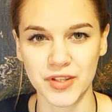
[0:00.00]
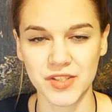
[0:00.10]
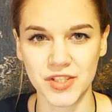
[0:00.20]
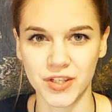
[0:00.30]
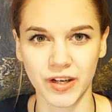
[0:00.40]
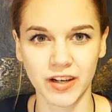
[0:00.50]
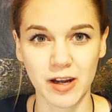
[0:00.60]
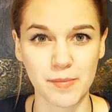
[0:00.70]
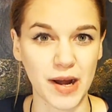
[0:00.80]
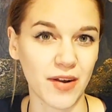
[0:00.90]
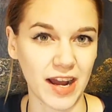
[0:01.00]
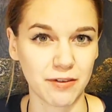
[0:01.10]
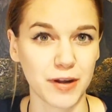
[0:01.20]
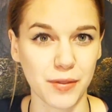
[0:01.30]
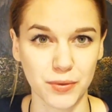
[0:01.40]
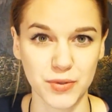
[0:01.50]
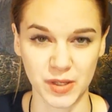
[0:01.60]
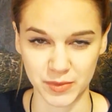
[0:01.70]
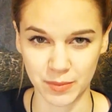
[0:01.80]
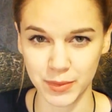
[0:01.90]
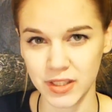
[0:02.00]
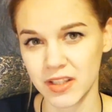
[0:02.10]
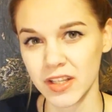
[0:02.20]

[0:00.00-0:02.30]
this year about halfway through September